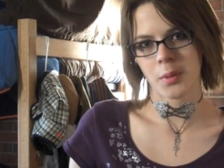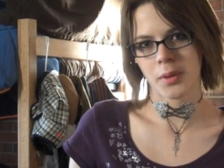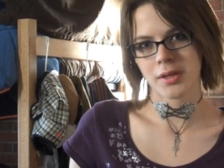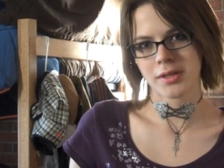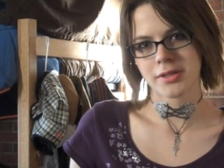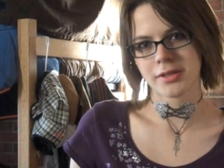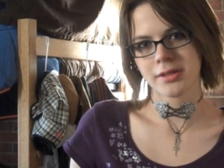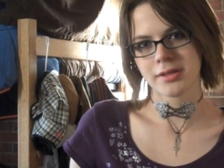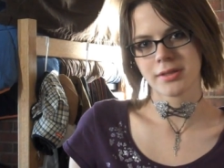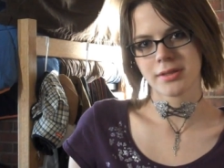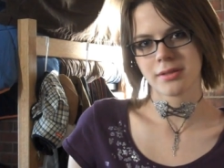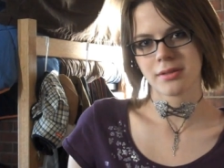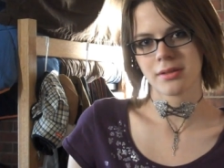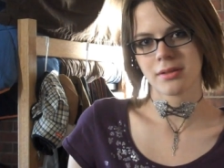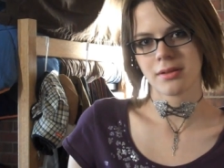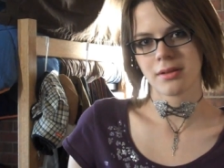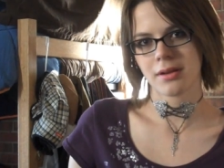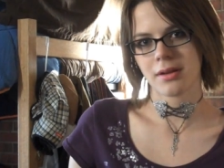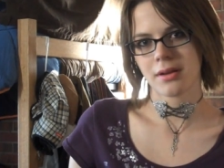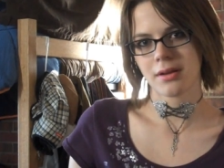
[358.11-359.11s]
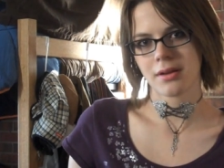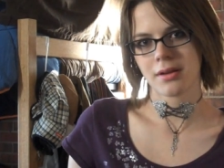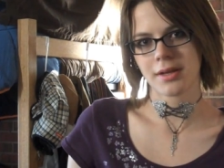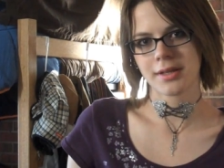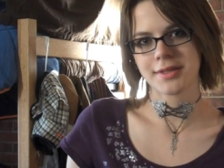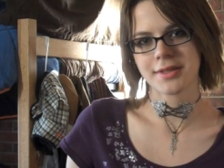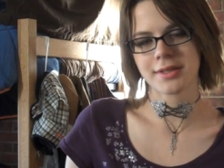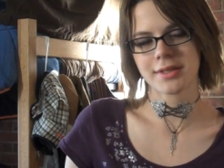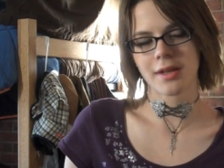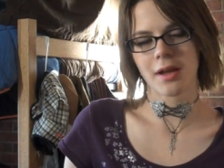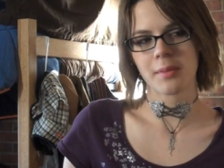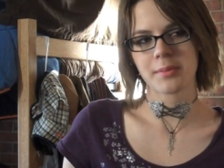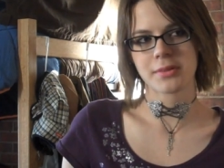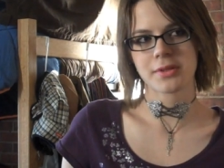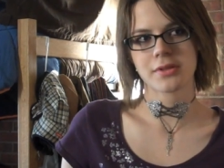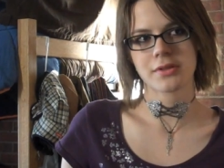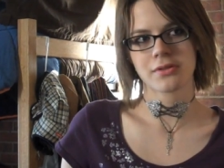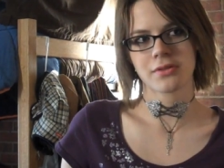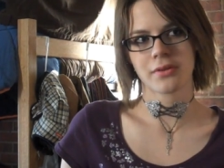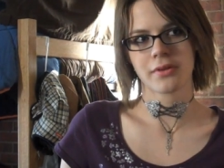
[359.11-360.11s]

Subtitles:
I stopped to